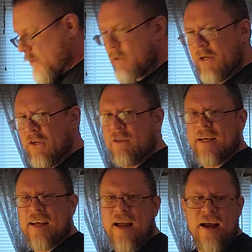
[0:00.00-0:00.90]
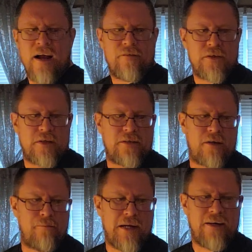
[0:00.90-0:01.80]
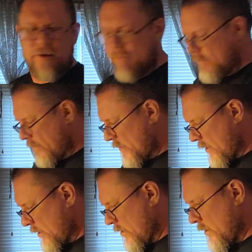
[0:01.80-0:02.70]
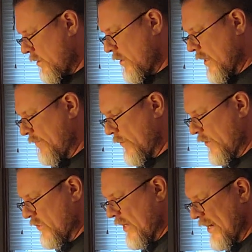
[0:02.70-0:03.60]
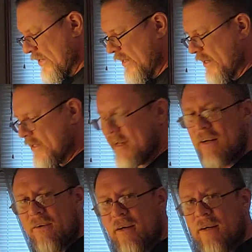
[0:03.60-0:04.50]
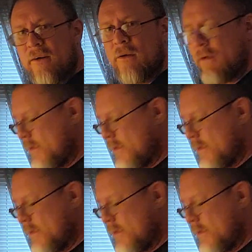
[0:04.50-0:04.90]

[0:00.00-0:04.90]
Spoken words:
I'm going to use like a half. It's a medium. And for the size of the container here,